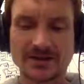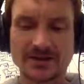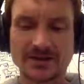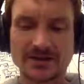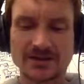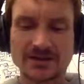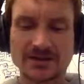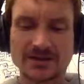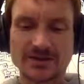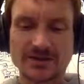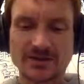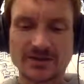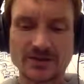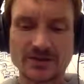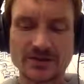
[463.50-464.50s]
So it's
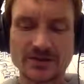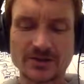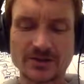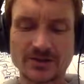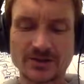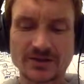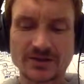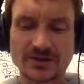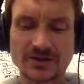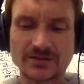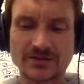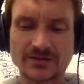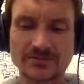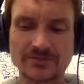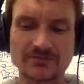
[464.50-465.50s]

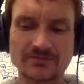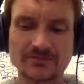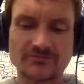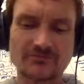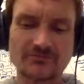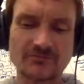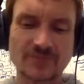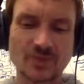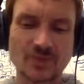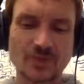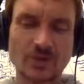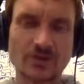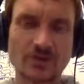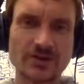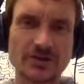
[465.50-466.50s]
the war on drugs is
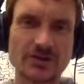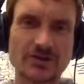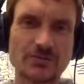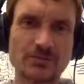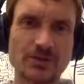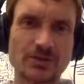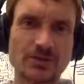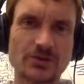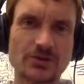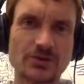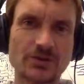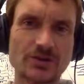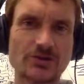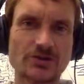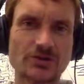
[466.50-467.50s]
being used as a
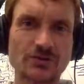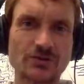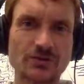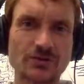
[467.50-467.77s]
tool to